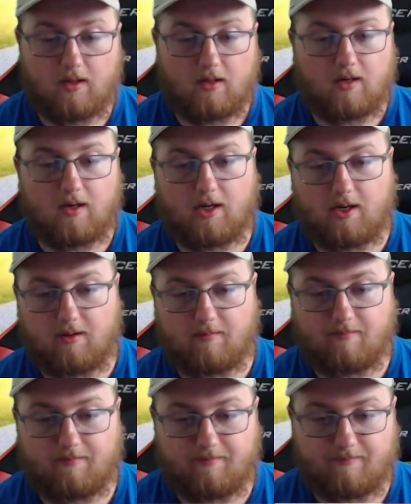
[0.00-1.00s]

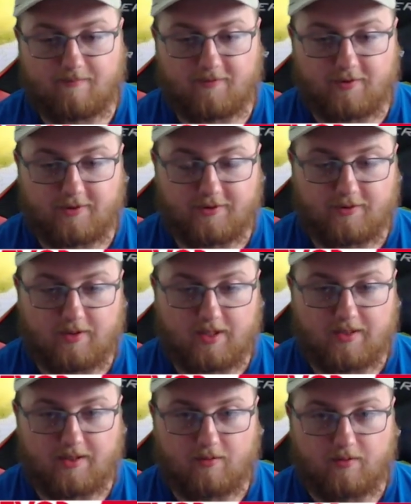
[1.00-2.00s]
For those of you that
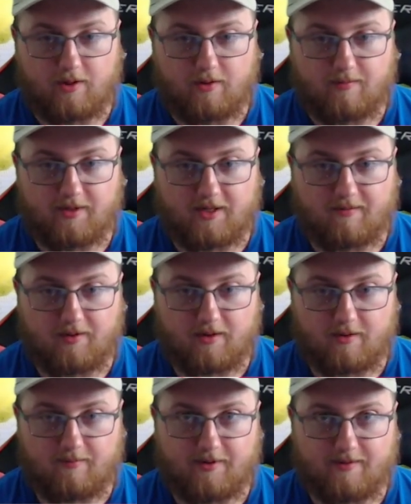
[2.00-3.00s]
don't know, I'm going to give you a little
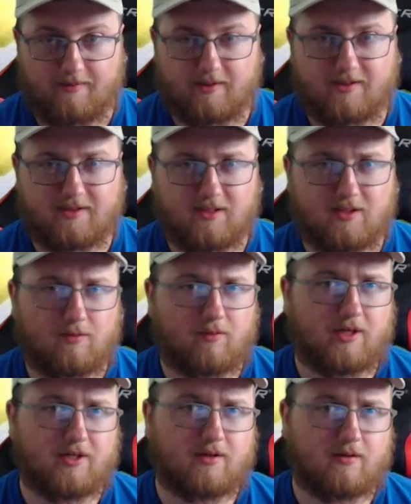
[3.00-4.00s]
bit of a
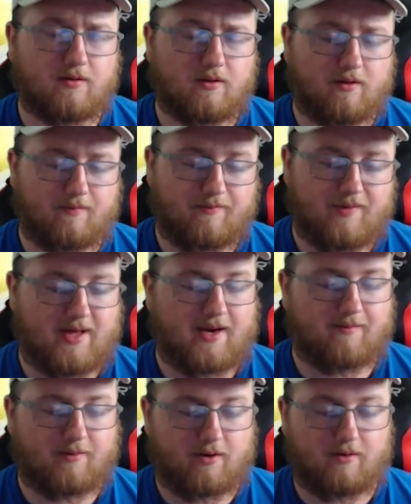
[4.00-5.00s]
situation of that I'm
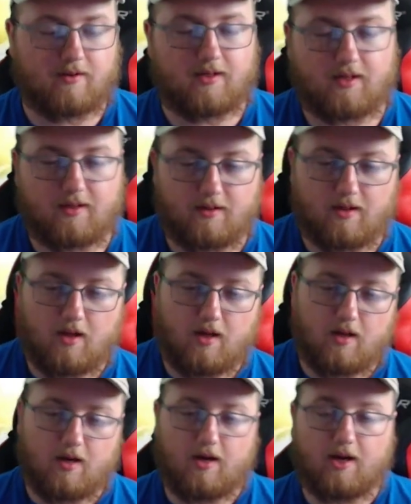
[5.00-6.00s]
currently in.
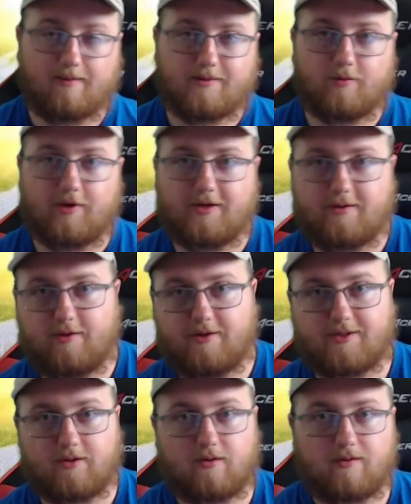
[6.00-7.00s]
I'm 22 years
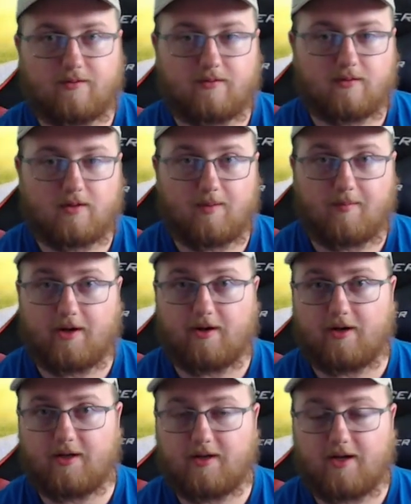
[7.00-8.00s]
old. I'm
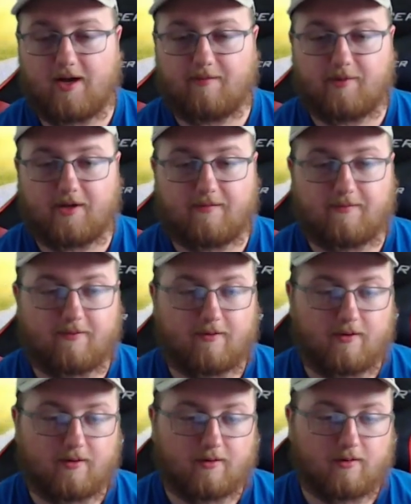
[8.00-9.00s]
married, have been
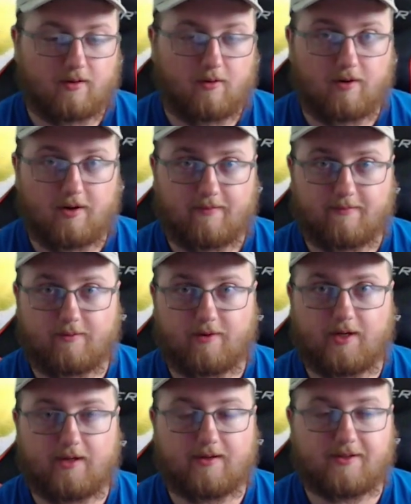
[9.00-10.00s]
for going on 4
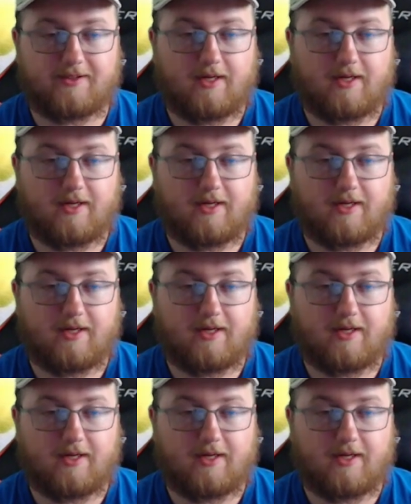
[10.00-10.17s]
years.